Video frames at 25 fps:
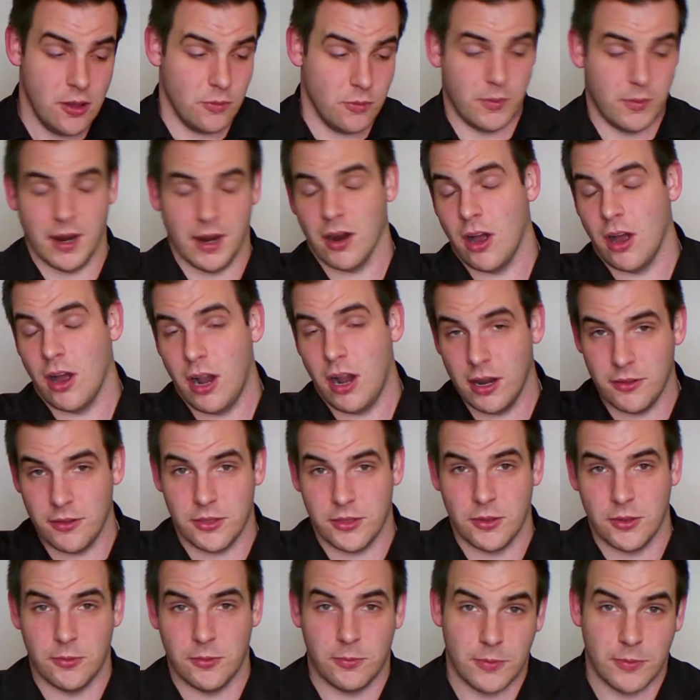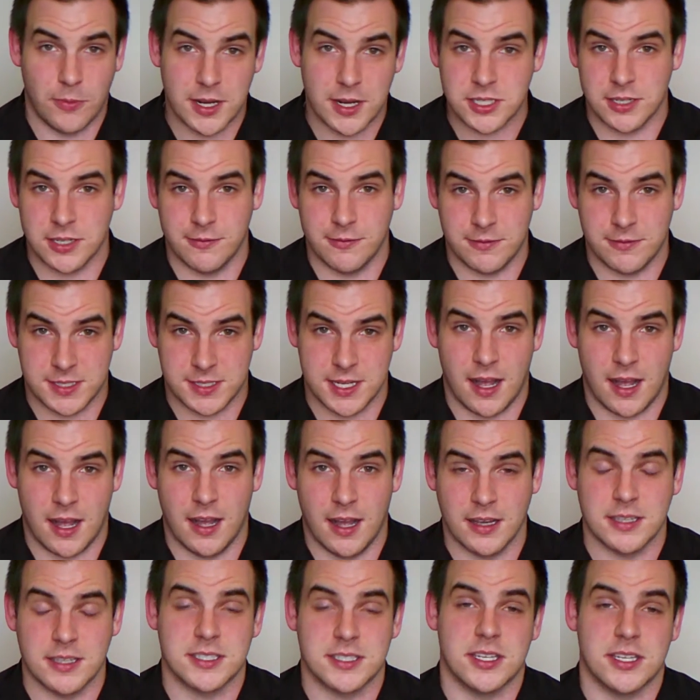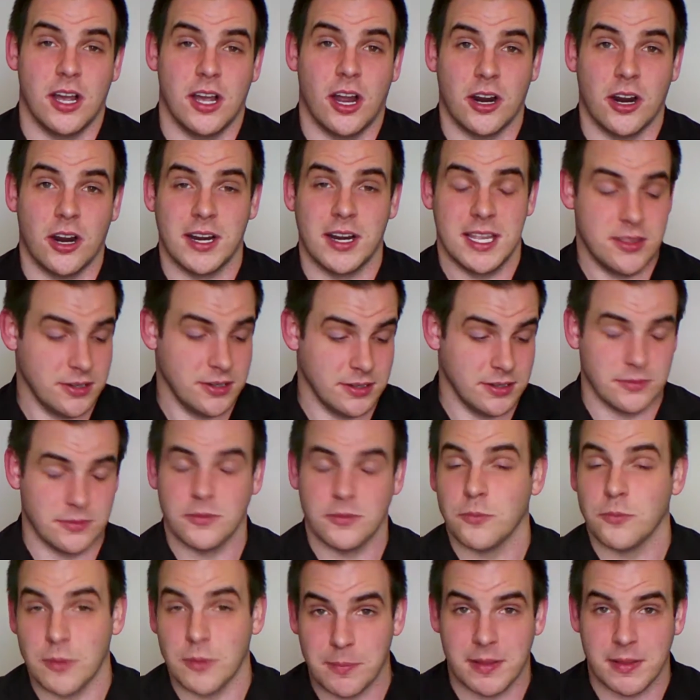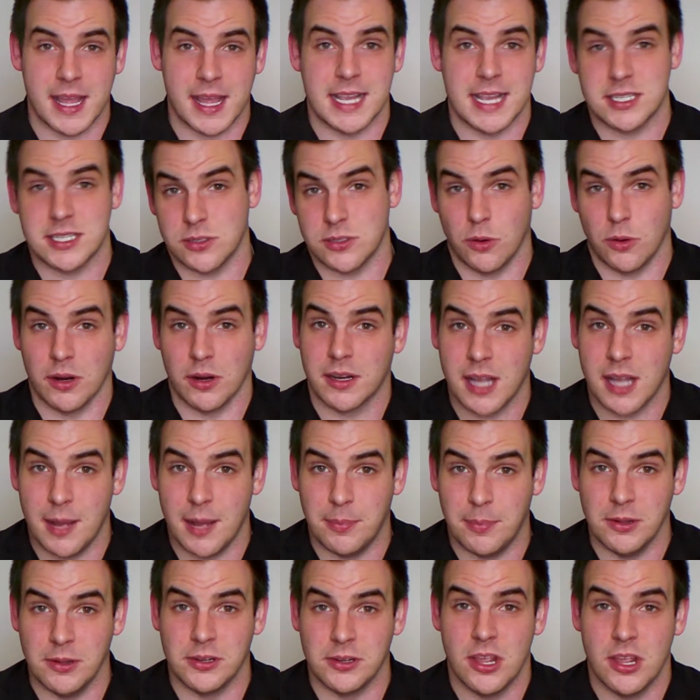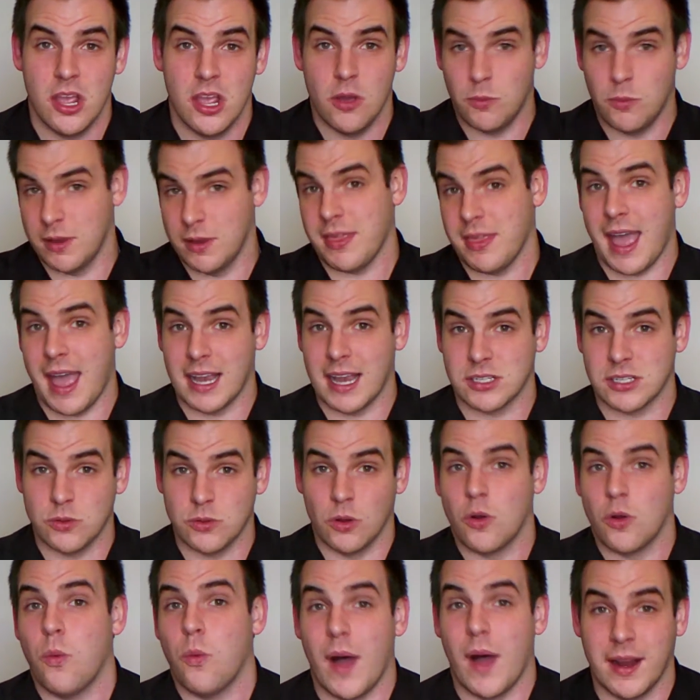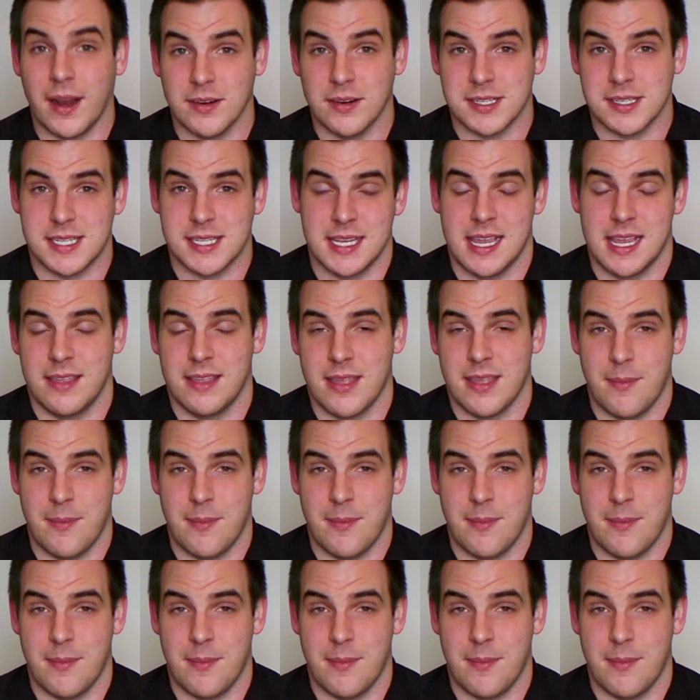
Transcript: where all of the Russian songs are either replaced or coupled with actual choir singing